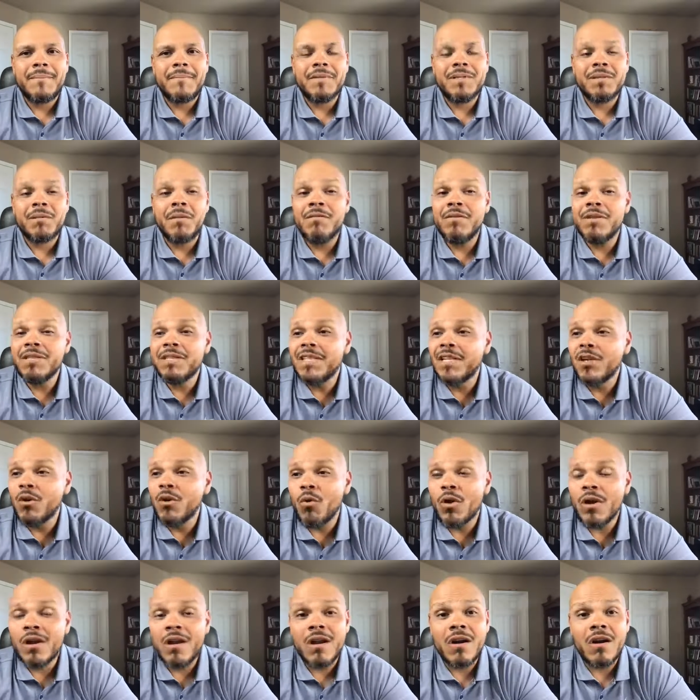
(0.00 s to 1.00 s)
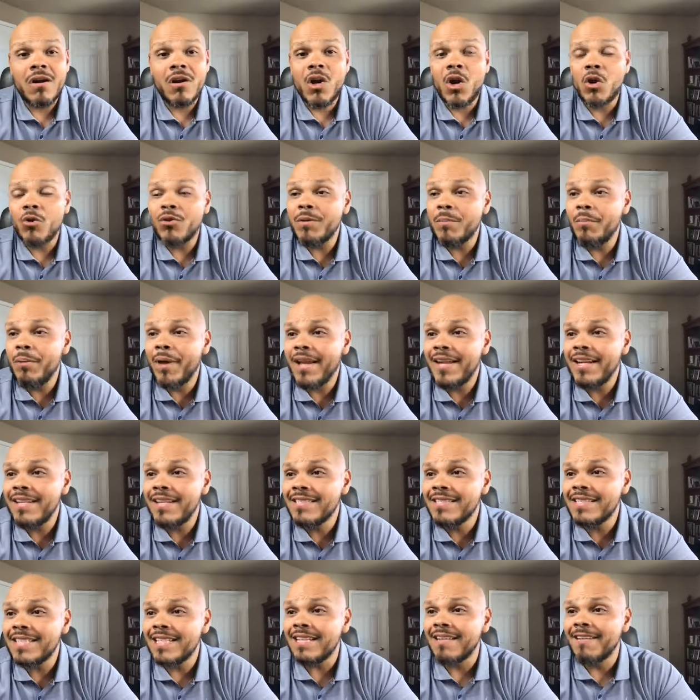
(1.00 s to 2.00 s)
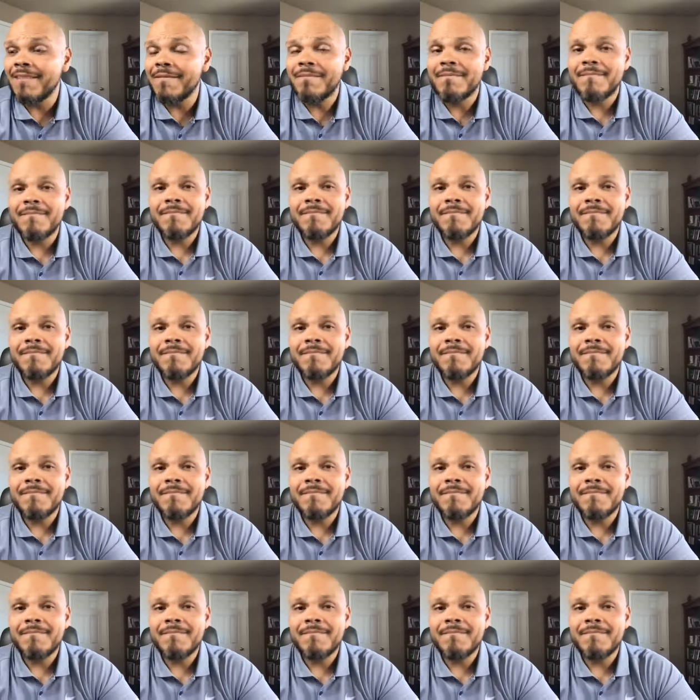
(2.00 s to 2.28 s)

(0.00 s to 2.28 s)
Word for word: Some of us need to work on our codependency,